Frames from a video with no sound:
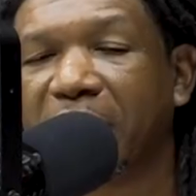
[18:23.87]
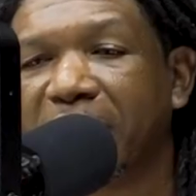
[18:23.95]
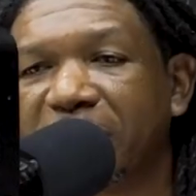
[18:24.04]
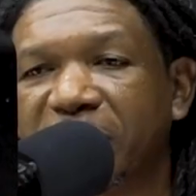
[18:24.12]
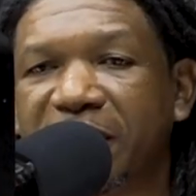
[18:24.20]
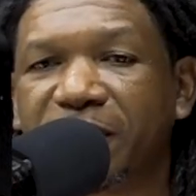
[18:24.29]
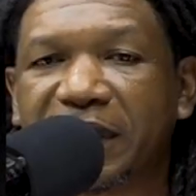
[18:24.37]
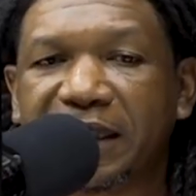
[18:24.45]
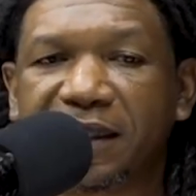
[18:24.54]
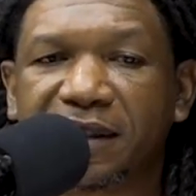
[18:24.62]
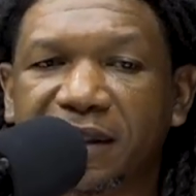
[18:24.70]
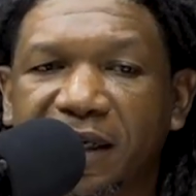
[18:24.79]
all
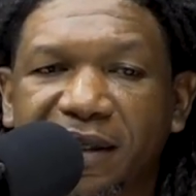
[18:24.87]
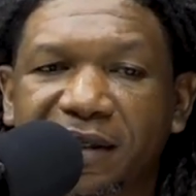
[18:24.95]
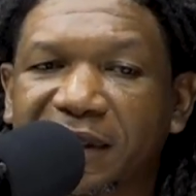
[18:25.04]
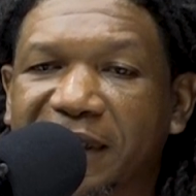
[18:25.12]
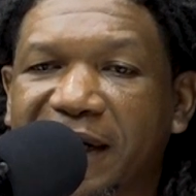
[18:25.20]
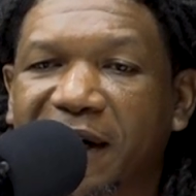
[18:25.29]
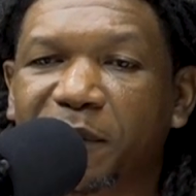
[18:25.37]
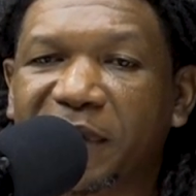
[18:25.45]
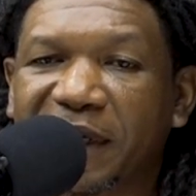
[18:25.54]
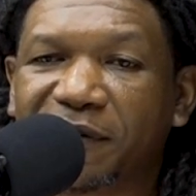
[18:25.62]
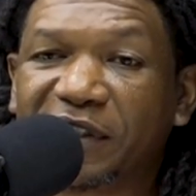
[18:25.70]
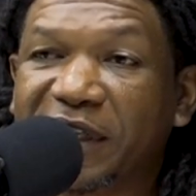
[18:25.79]
generally, the
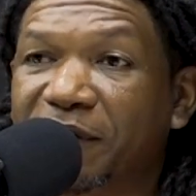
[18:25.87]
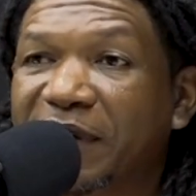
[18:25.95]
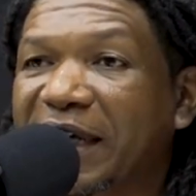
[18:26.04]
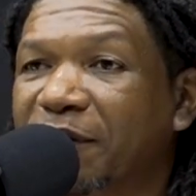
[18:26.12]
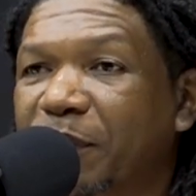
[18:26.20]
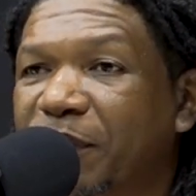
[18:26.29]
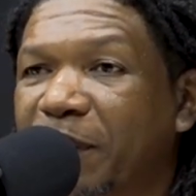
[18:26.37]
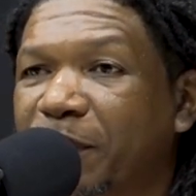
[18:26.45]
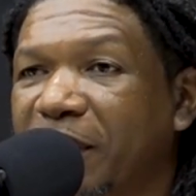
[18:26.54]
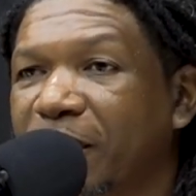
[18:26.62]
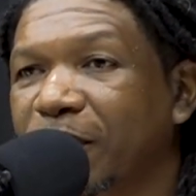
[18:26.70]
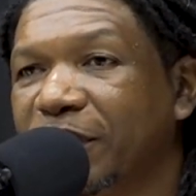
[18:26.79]
Caribbean, generally have a problem
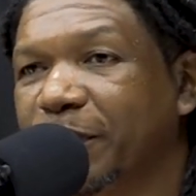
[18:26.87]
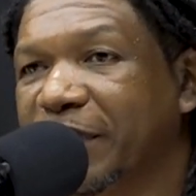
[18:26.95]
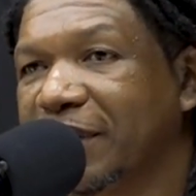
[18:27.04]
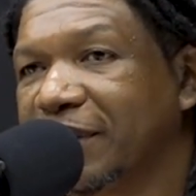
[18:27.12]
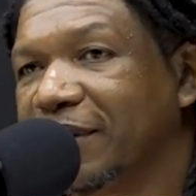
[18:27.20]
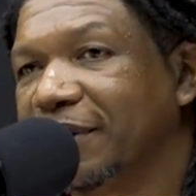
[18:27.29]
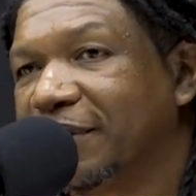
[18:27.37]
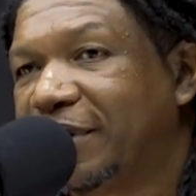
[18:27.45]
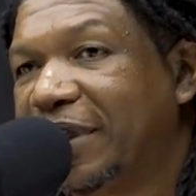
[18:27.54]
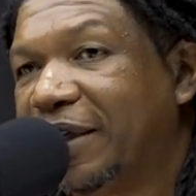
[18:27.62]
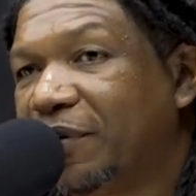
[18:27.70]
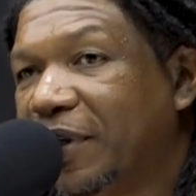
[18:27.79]
with accountability,
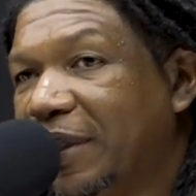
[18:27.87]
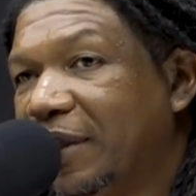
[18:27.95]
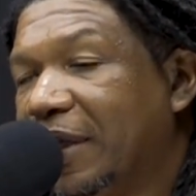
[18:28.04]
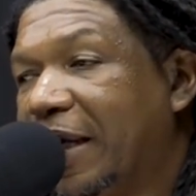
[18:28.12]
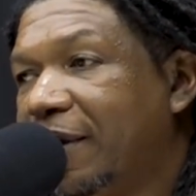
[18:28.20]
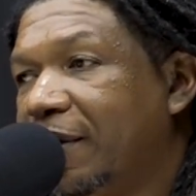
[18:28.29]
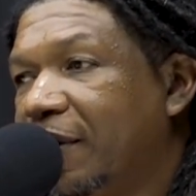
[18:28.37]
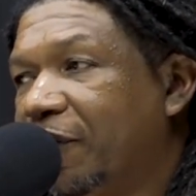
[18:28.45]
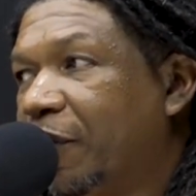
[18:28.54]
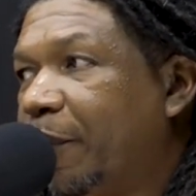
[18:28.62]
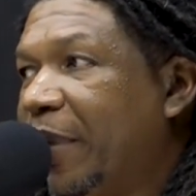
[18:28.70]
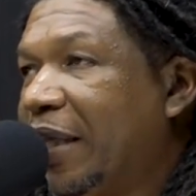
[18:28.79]
generally. Okay. And
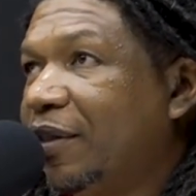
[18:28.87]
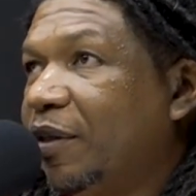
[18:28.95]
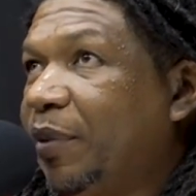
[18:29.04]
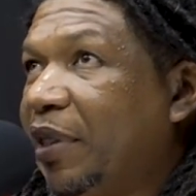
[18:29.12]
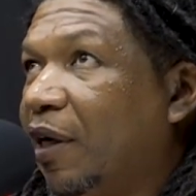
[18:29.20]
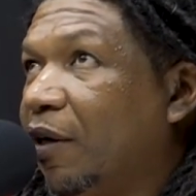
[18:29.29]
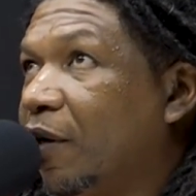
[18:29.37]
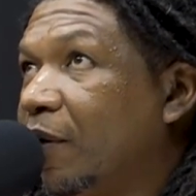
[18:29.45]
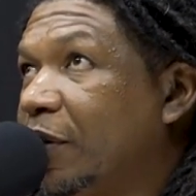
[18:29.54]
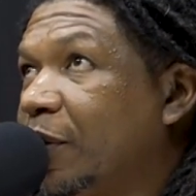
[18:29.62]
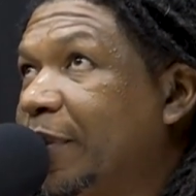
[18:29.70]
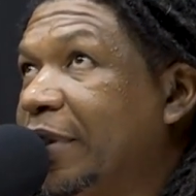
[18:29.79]
for men to be
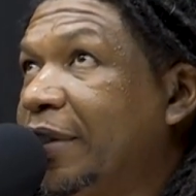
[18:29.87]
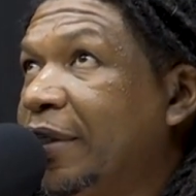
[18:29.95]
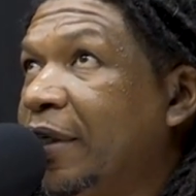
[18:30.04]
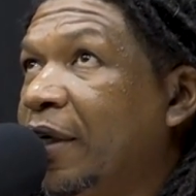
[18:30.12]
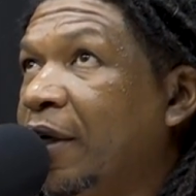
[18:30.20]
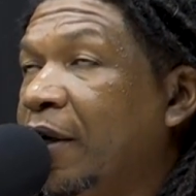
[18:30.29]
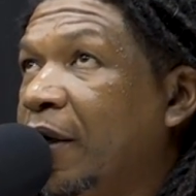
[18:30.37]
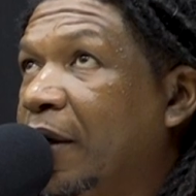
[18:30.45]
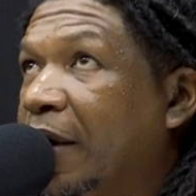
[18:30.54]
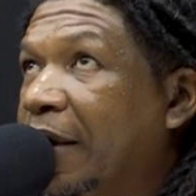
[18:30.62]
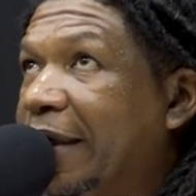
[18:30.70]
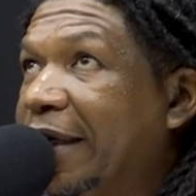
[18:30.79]
accountable,
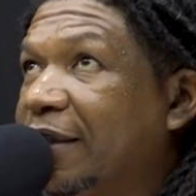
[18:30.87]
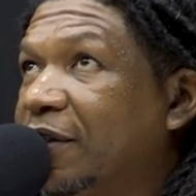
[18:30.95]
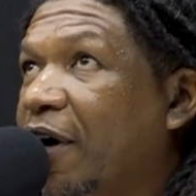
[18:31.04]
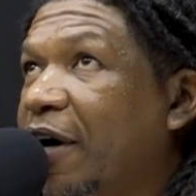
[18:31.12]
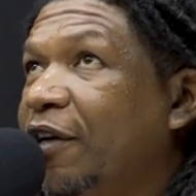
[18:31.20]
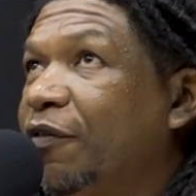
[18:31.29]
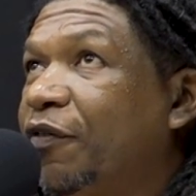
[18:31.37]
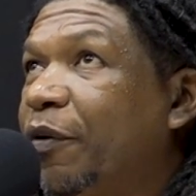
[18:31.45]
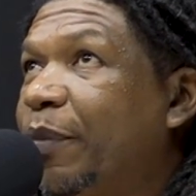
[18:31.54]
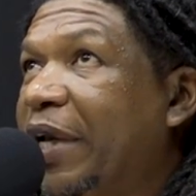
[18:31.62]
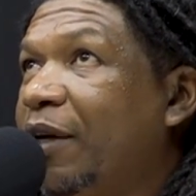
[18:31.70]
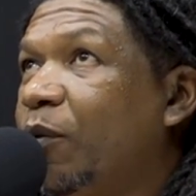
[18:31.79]
it's harder for
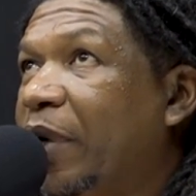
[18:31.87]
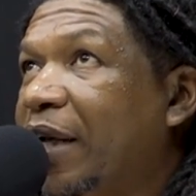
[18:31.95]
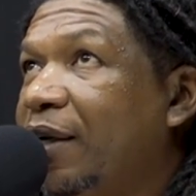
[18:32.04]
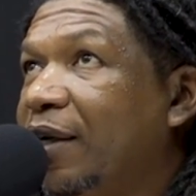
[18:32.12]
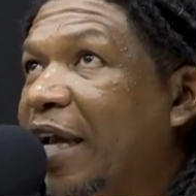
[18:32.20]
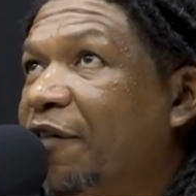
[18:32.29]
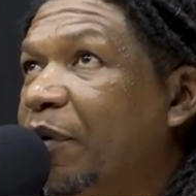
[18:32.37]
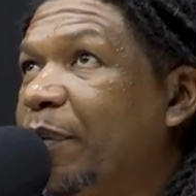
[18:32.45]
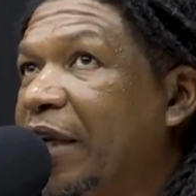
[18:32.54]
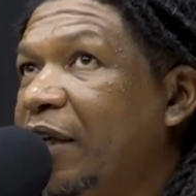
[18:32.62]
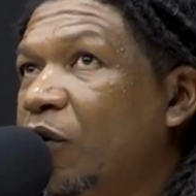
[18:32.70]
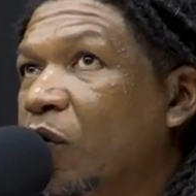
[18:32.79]
men when
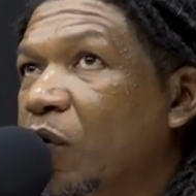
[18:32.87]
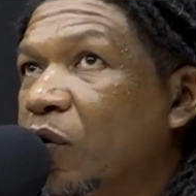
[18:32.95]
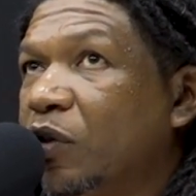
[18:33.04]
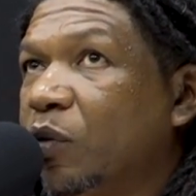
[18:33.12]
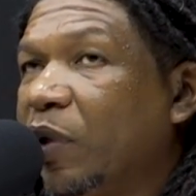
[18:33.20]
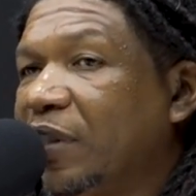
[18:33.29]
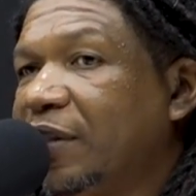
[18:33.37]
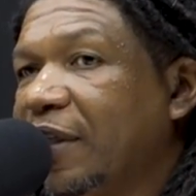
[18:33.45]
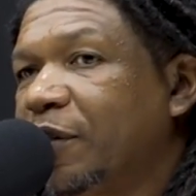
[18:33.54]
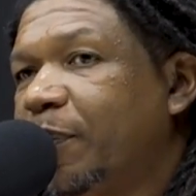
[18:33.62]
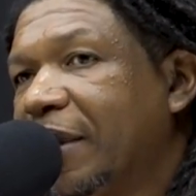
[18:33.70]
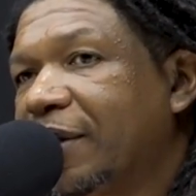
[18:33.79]
everybody knows what's
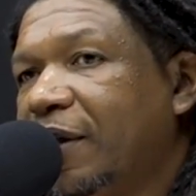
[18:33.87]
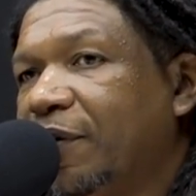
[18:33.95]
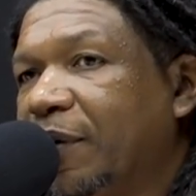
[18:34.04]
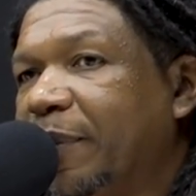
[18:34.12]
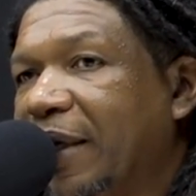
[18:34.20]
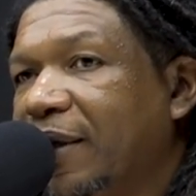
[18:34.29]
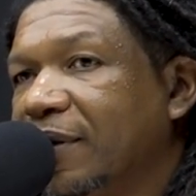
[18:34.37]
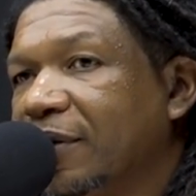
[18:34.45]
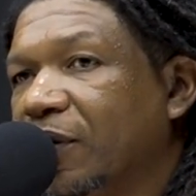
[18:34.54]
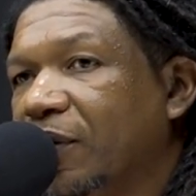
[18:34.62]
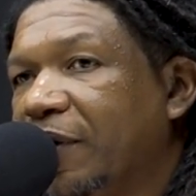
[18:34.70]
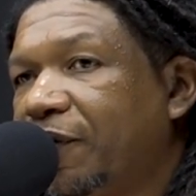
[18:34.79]
expected of a man.
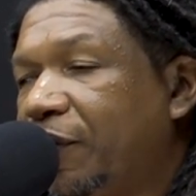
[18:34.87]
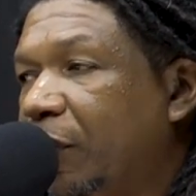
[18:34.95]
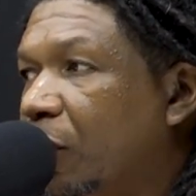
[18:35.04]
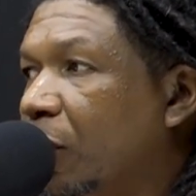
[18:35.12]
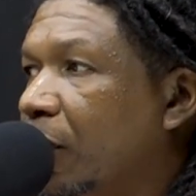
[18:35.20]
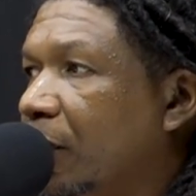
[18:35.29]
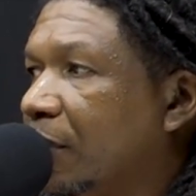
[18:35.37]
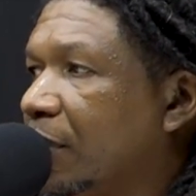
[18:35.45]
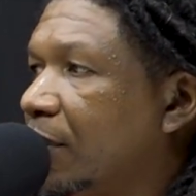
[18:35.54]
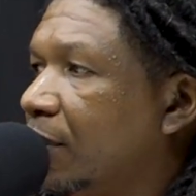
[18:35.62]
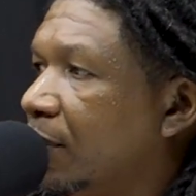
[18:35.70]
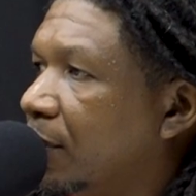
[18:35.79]
So if you know,
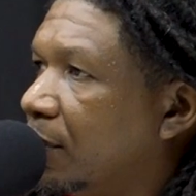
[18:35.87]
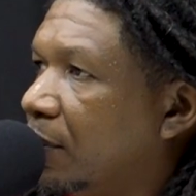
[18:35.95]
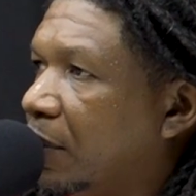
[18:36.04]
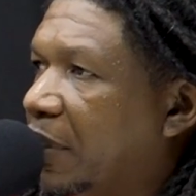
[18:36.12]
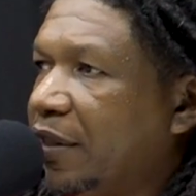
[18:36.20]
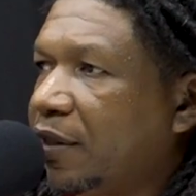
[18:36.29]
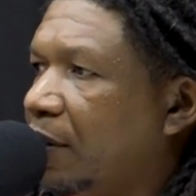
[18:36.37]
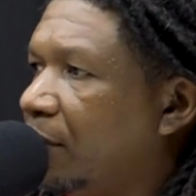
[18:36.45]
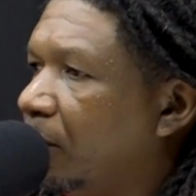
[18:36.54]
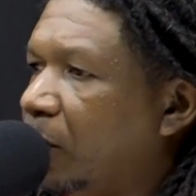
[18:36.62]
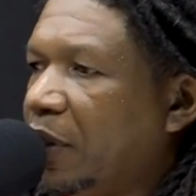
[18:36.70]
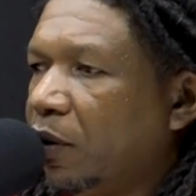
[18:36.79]

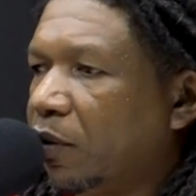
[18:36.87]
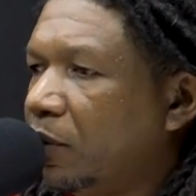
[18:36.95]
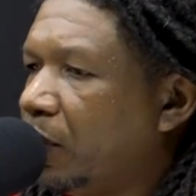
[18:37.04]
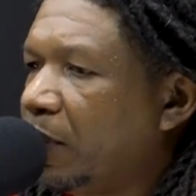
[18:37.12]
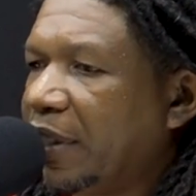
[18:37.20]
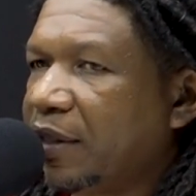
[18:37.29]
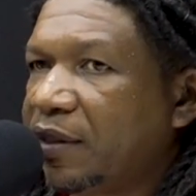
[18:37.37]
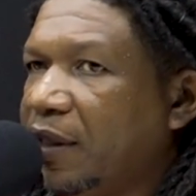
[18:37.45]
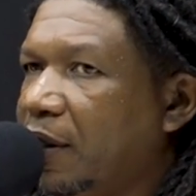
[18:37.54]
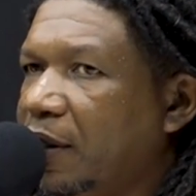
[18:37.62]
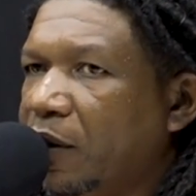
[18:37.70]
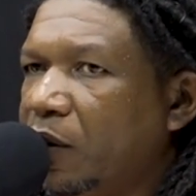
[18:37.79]
listen, we don't do this
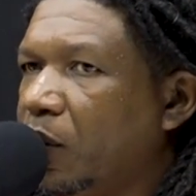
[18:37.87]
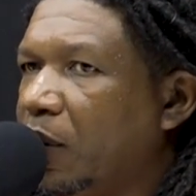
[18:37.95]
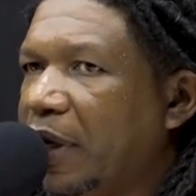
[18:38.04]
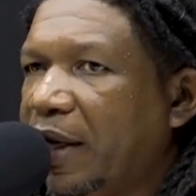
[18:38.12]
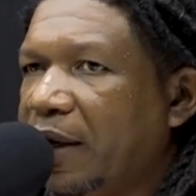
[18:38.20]
here, you know,